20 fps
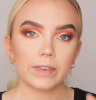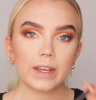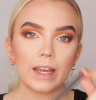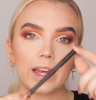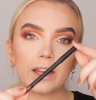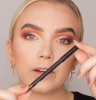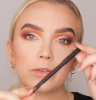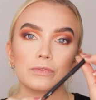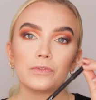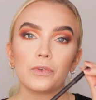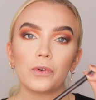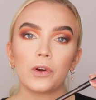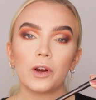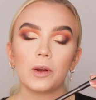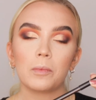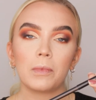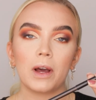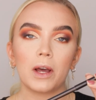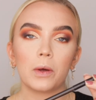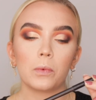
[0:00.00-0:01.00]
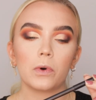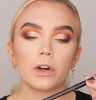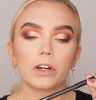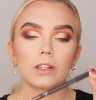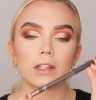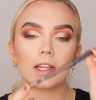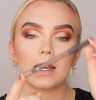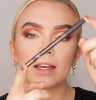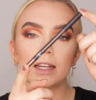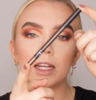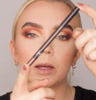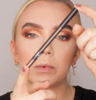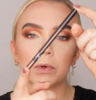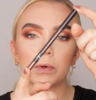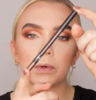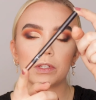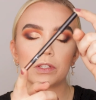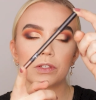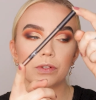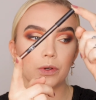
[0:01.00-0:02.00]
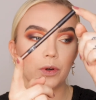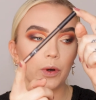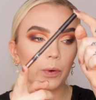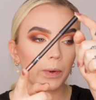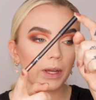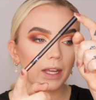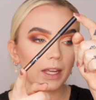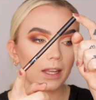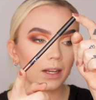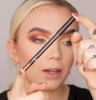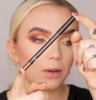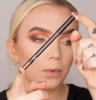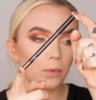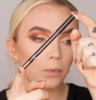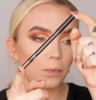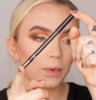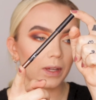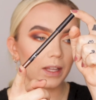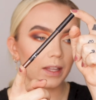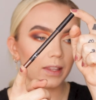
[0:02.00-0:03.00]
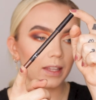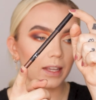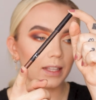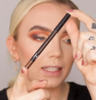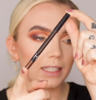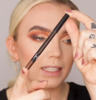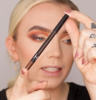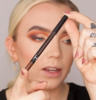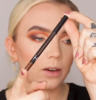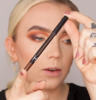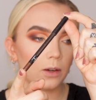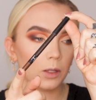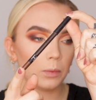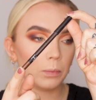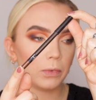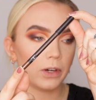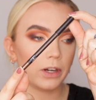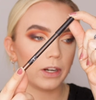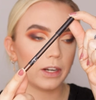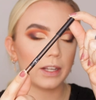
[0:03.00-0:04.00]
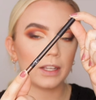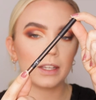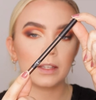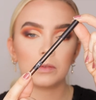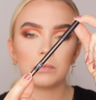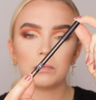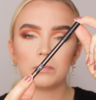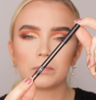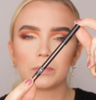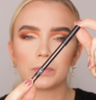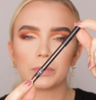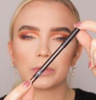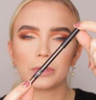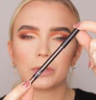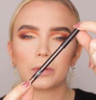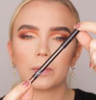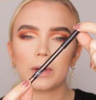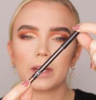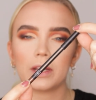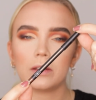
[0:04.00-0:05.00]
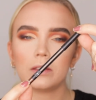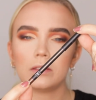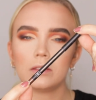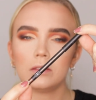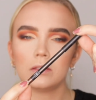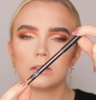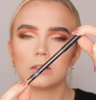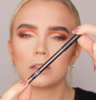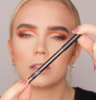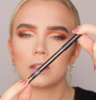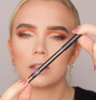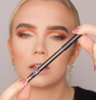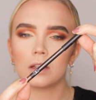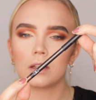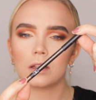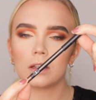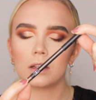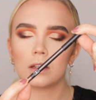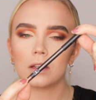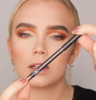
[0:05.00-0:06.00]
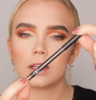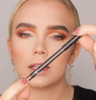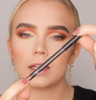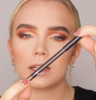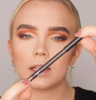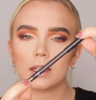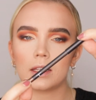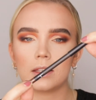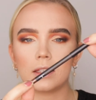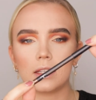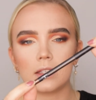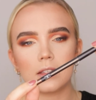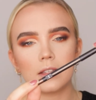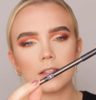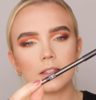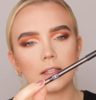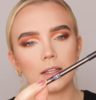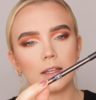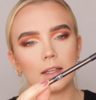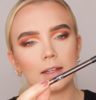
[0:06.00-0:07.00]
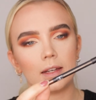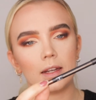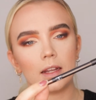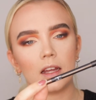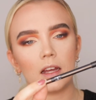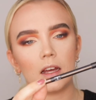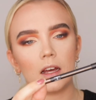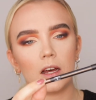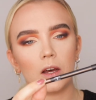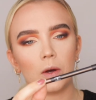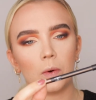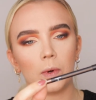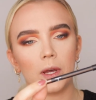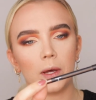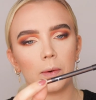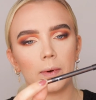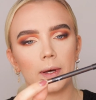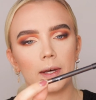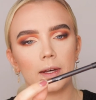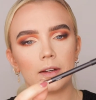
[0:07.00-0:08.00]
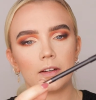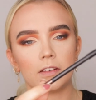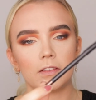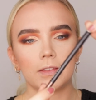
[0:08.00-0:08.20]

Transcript: And for my waterline, I'm going to go in with a Hallberg Mood Crayon. And this is in Aueva